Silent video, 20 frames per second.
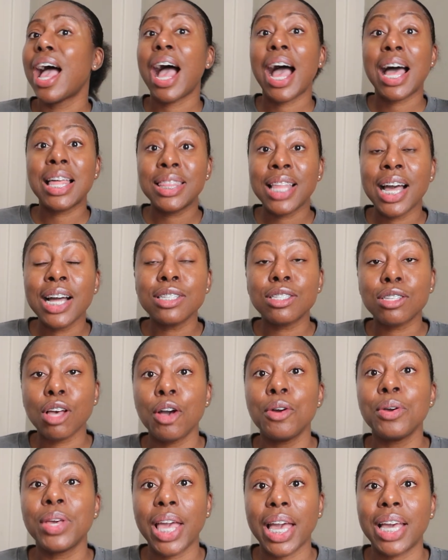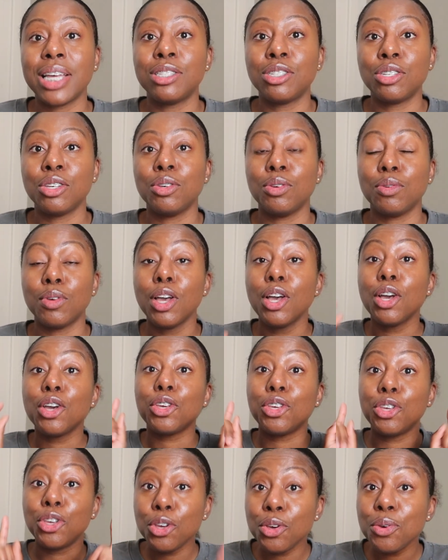And that's okay too.
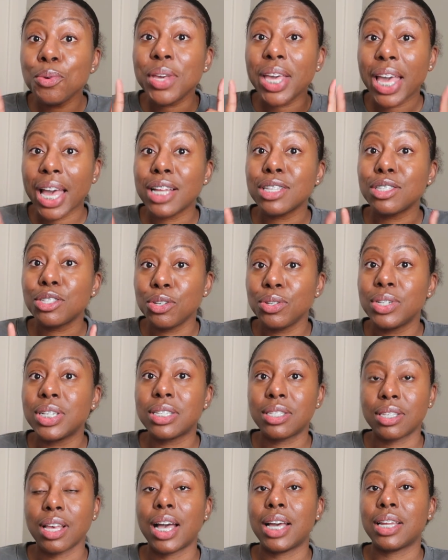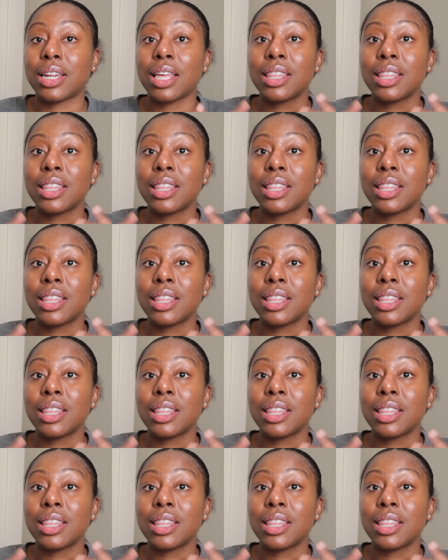You get to decide.